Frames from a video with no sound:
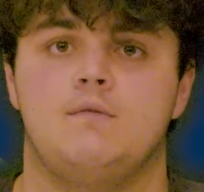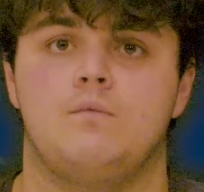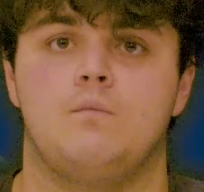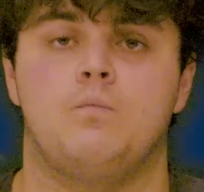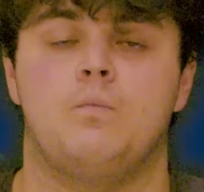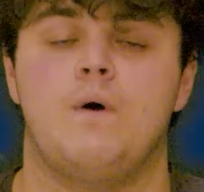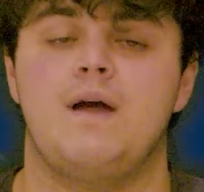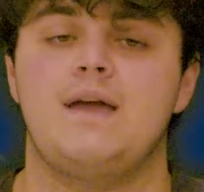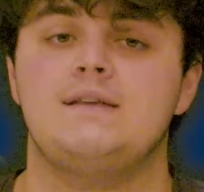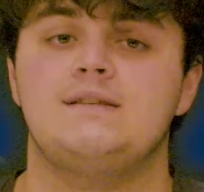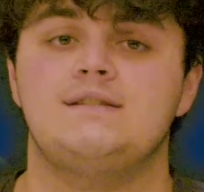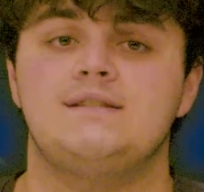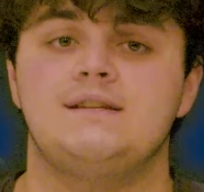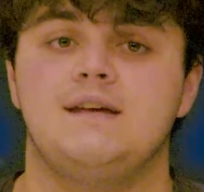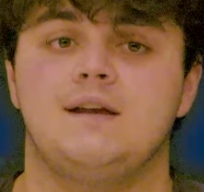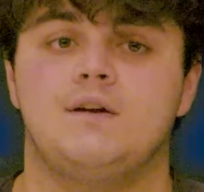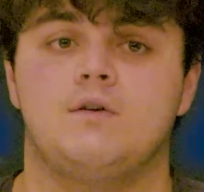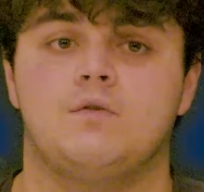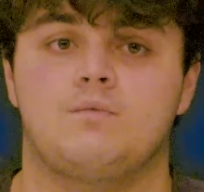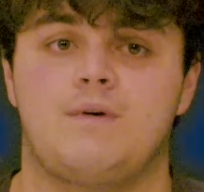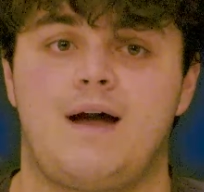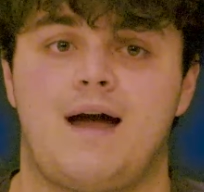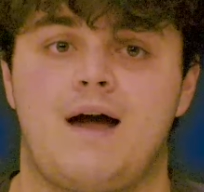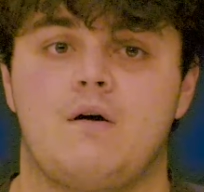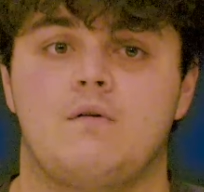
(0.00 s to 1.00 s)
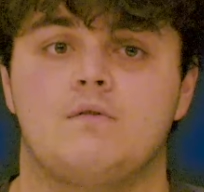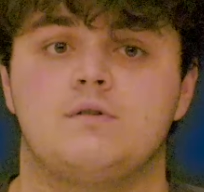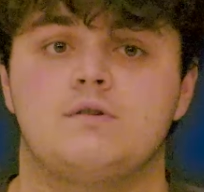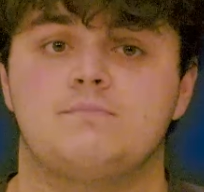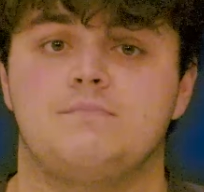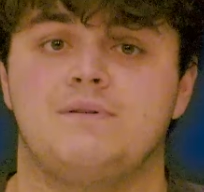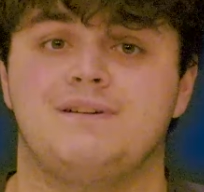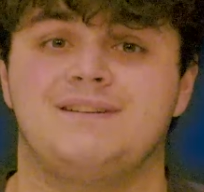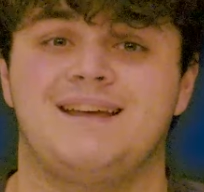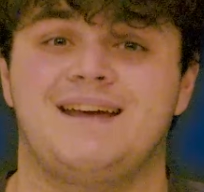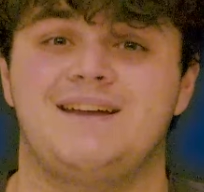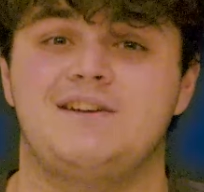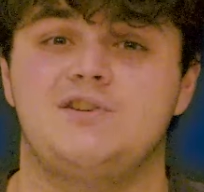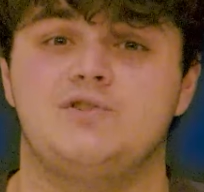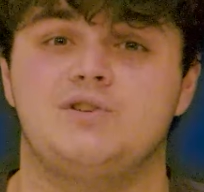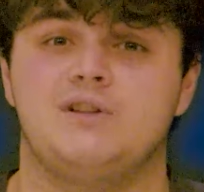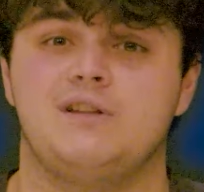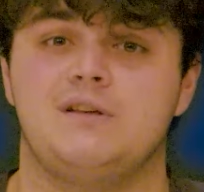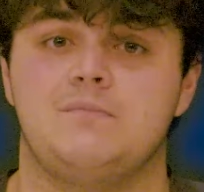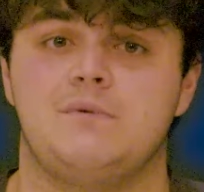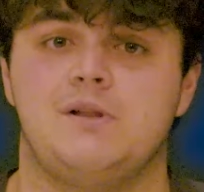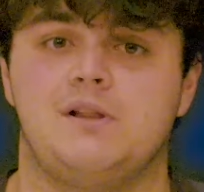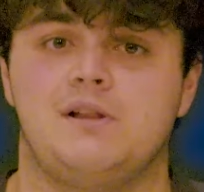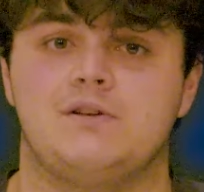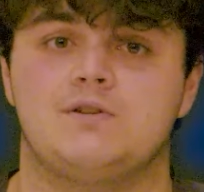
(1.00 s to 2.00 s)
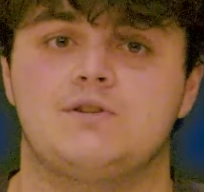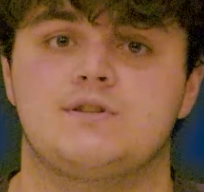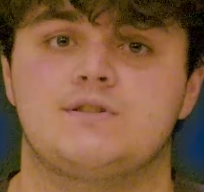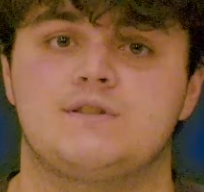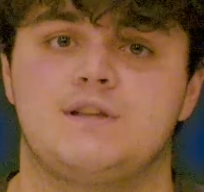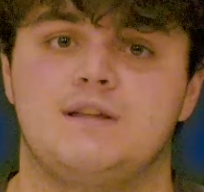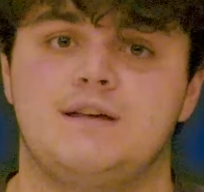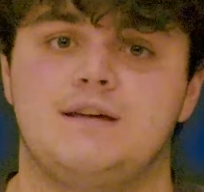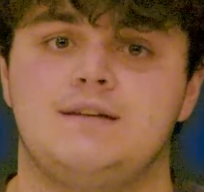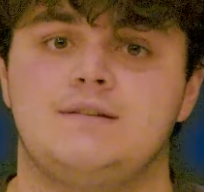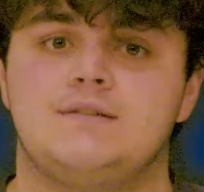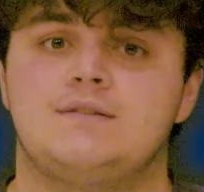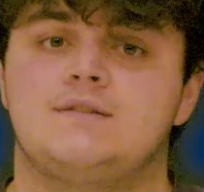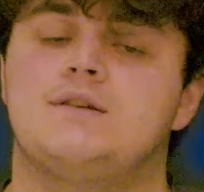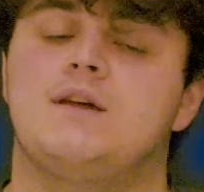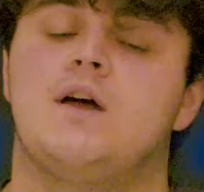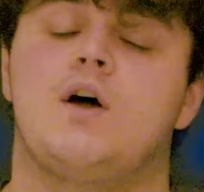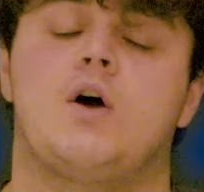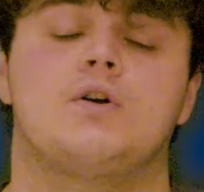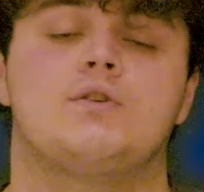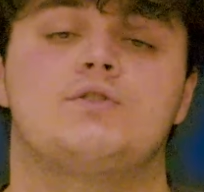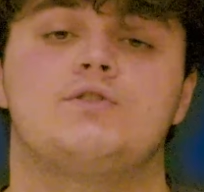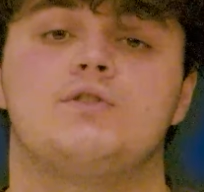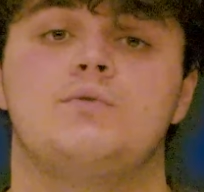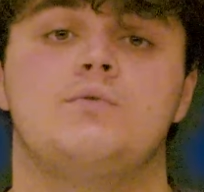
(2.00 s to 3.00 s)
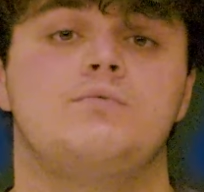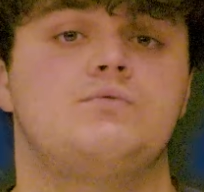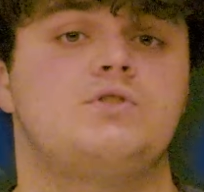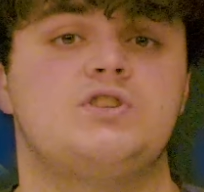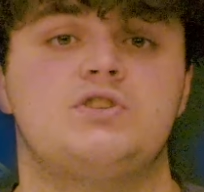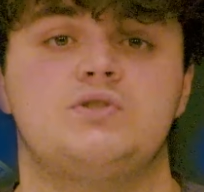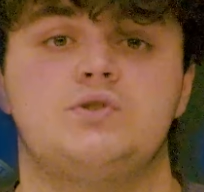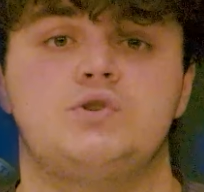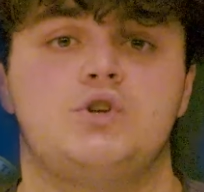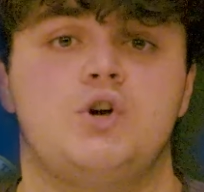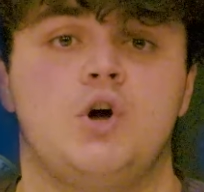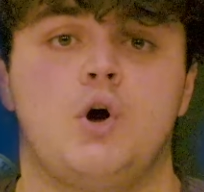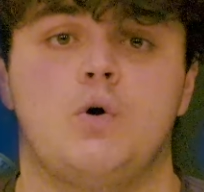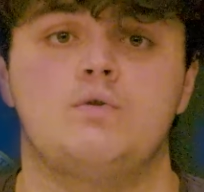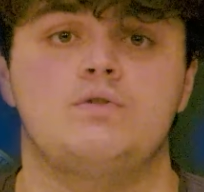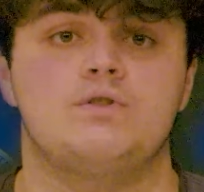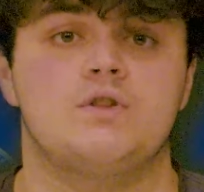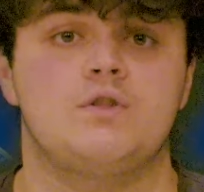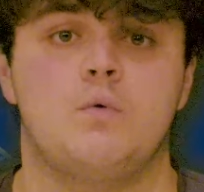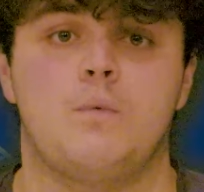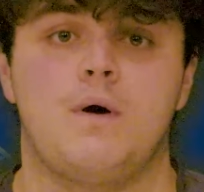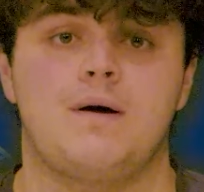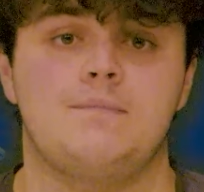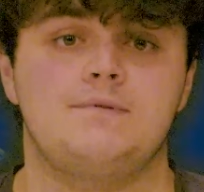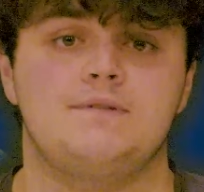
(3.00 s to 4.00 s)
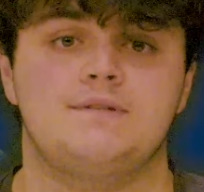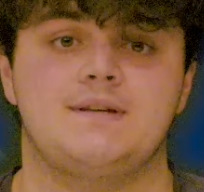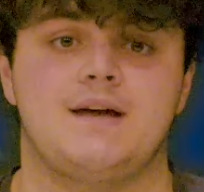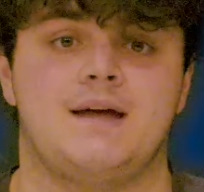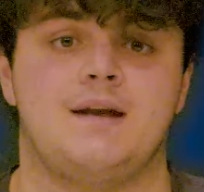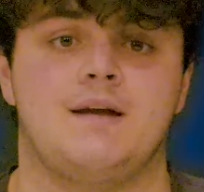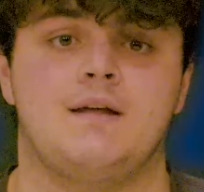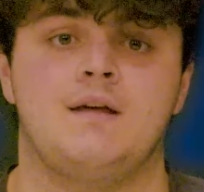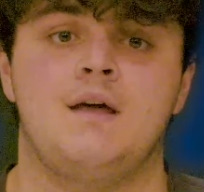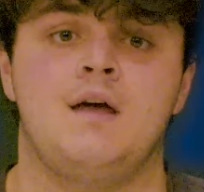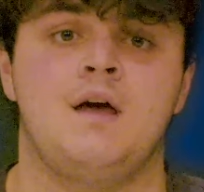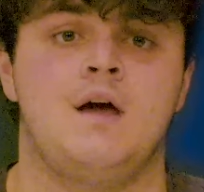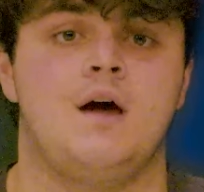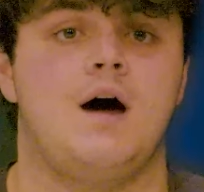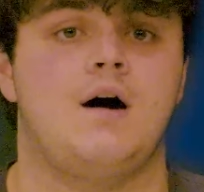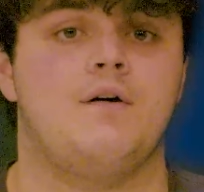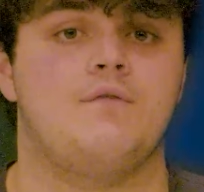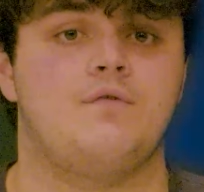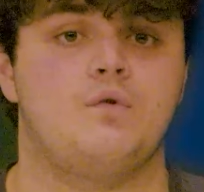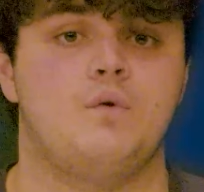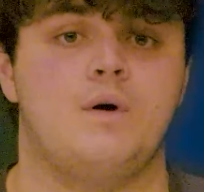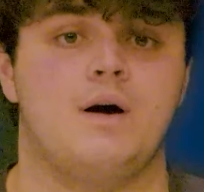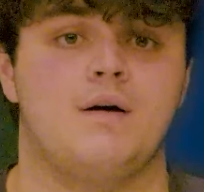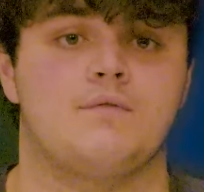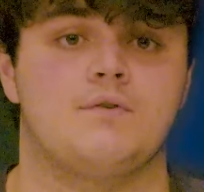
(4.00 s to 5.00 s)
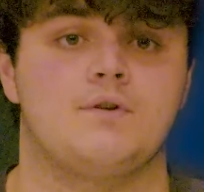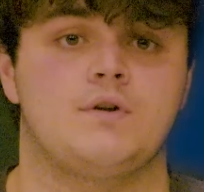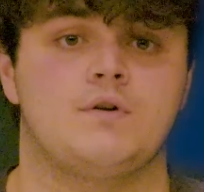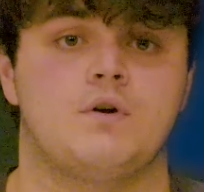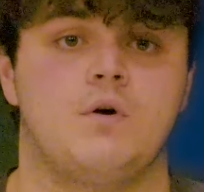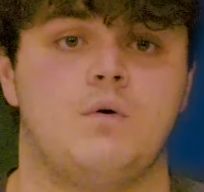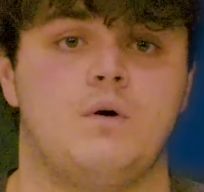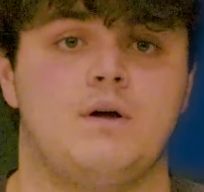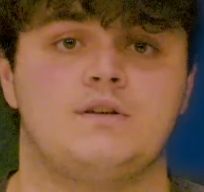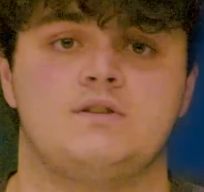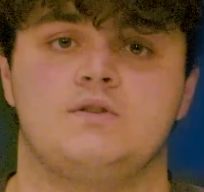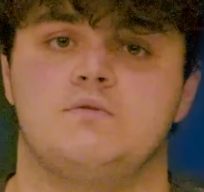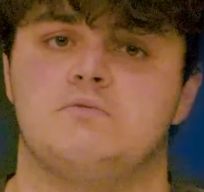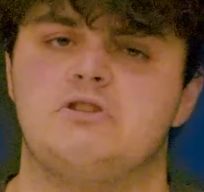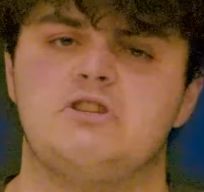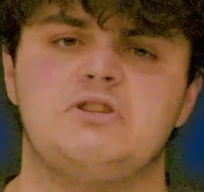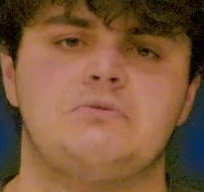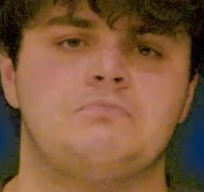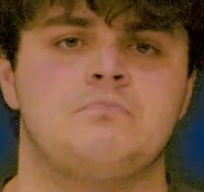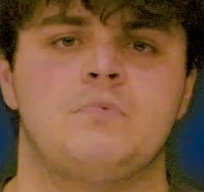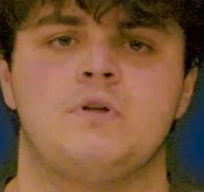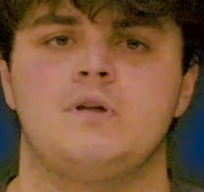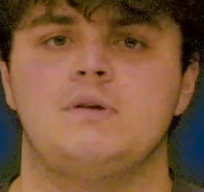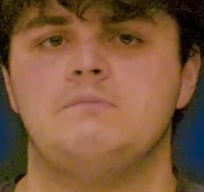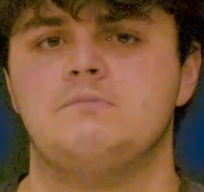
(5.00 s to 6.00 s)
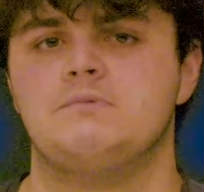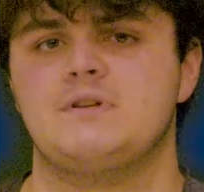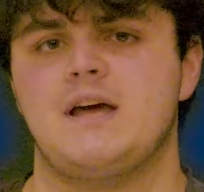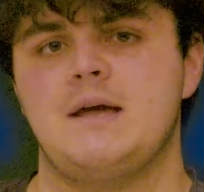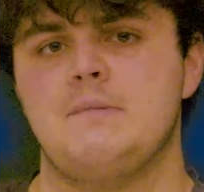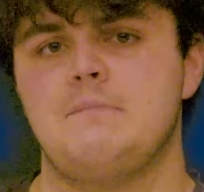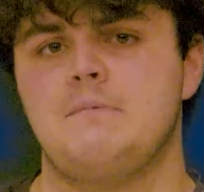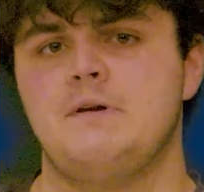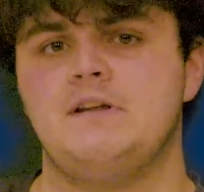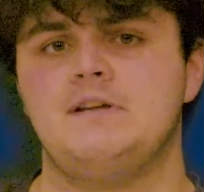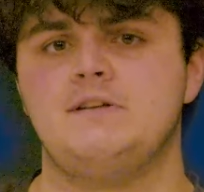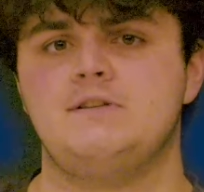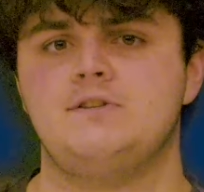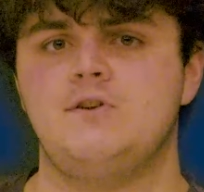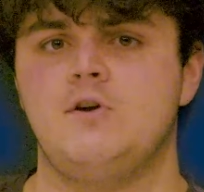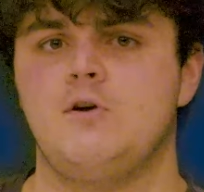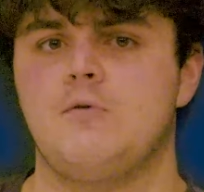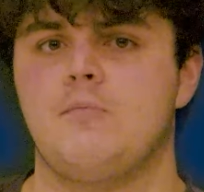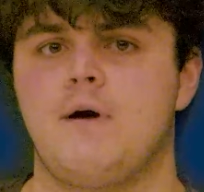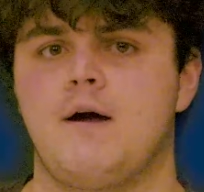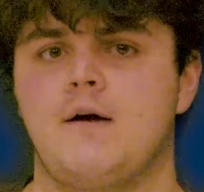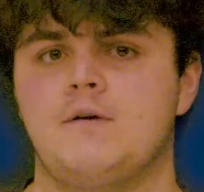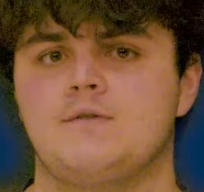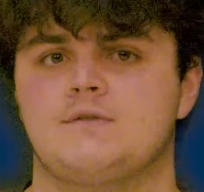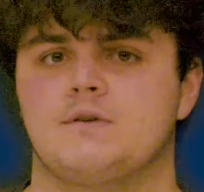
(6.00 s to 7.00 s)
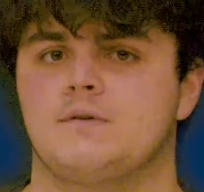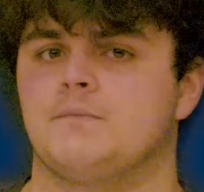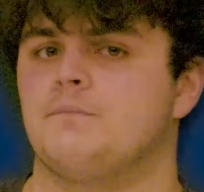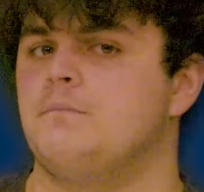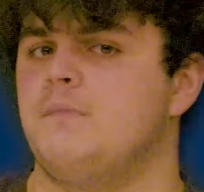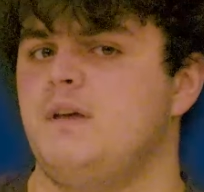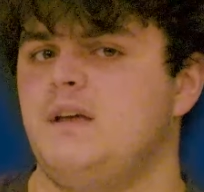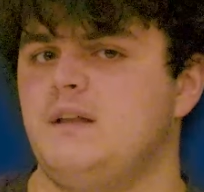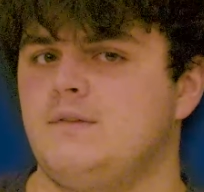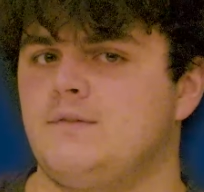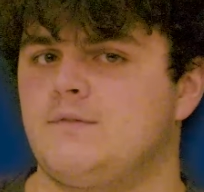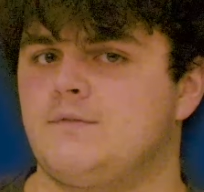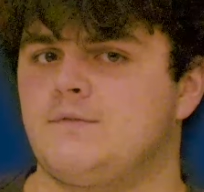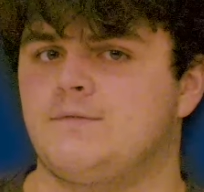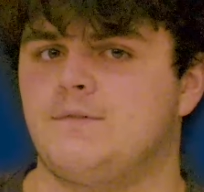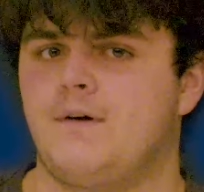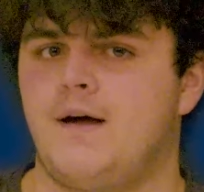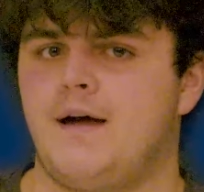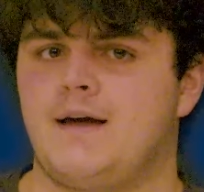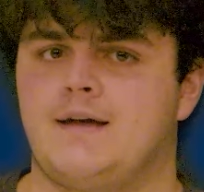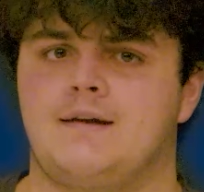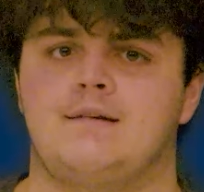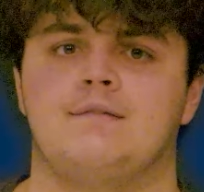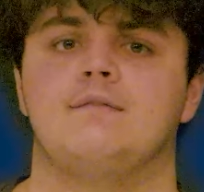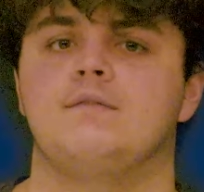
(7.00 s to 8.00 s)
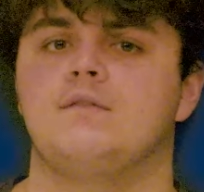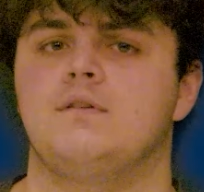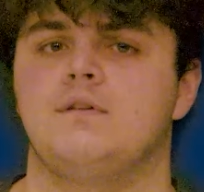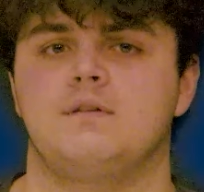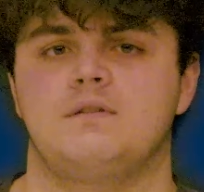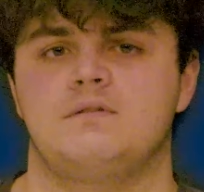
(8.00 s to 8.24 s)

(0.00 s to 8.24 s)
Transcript: Ways to get around potentially malicious links are to just go to the website of whoever you're going to. Just type it into your browser. It's fine.